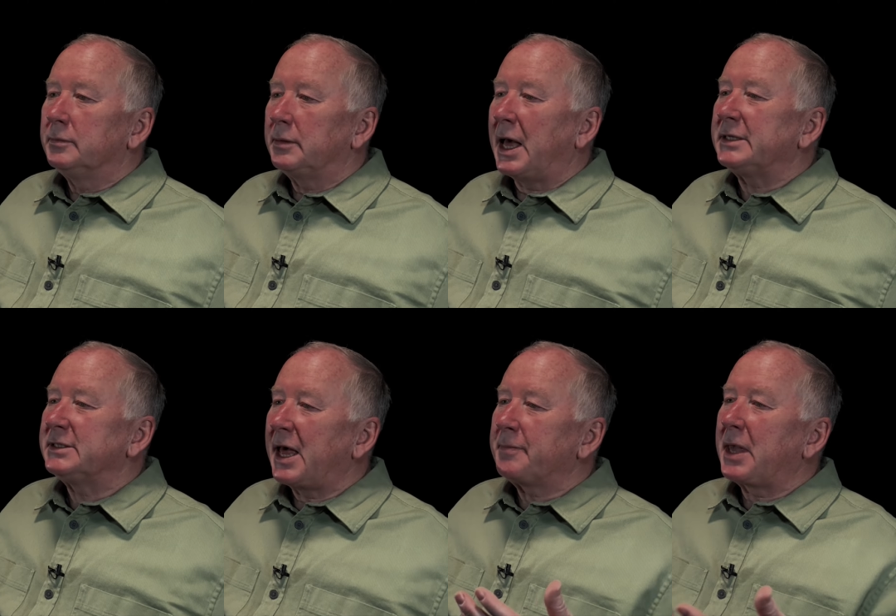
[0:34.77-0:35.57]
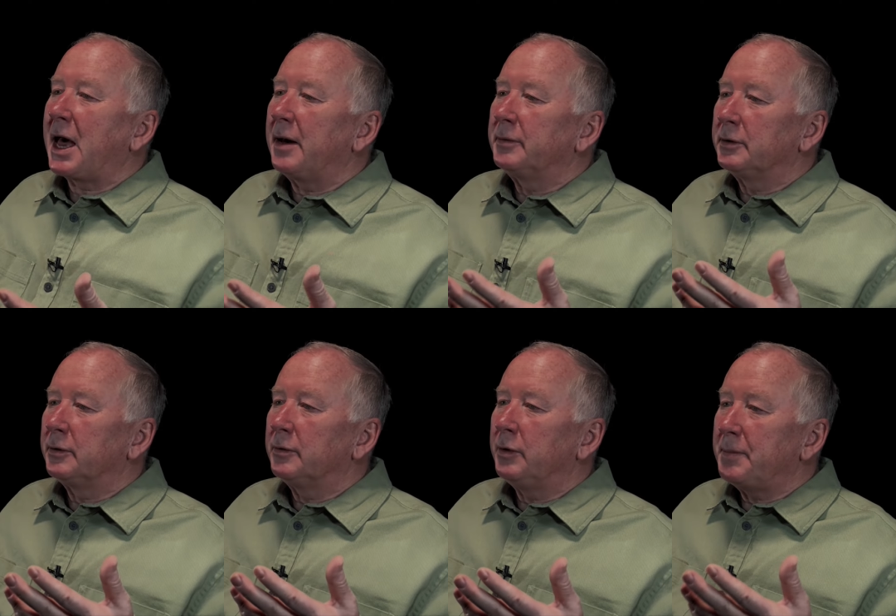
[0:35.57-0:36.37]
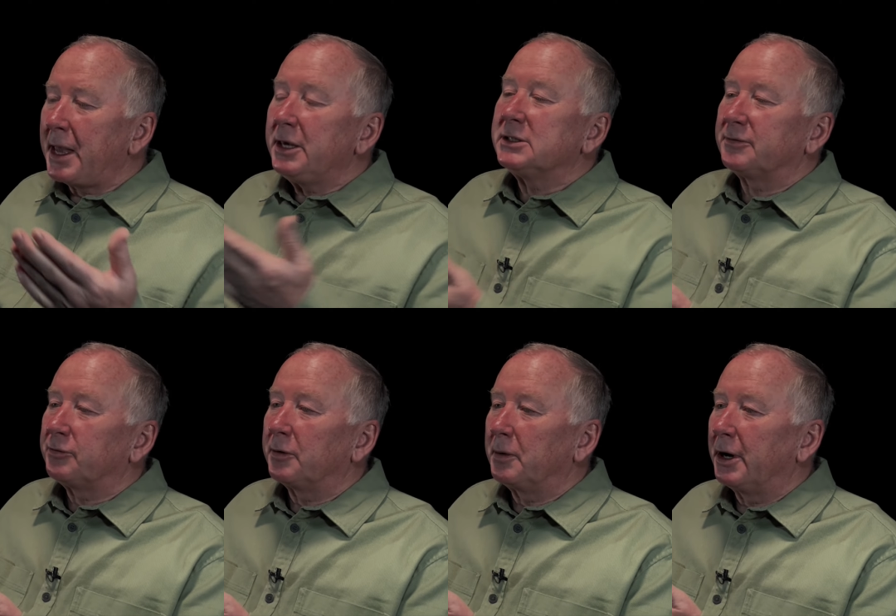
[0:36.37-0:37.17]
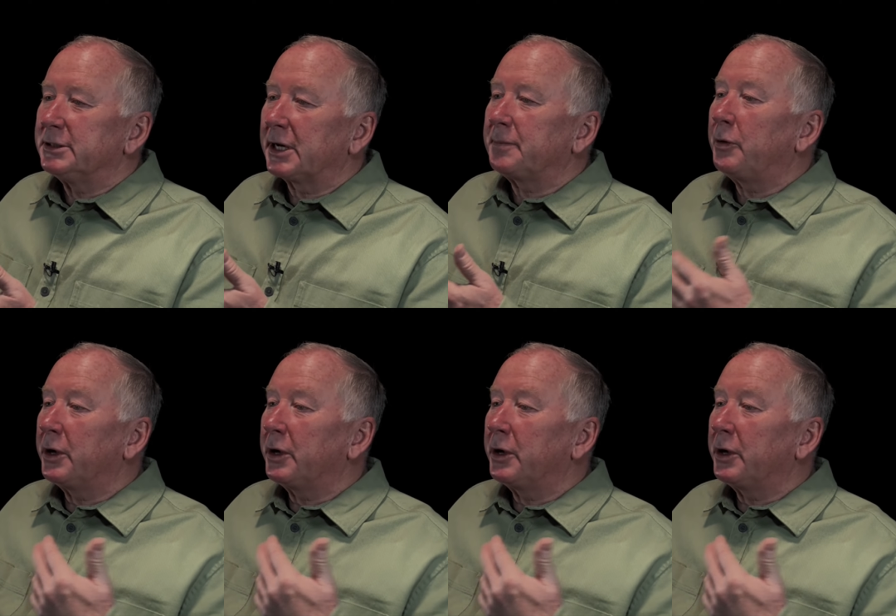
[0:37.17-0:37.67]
At SnapCab, we may use it for a project, but we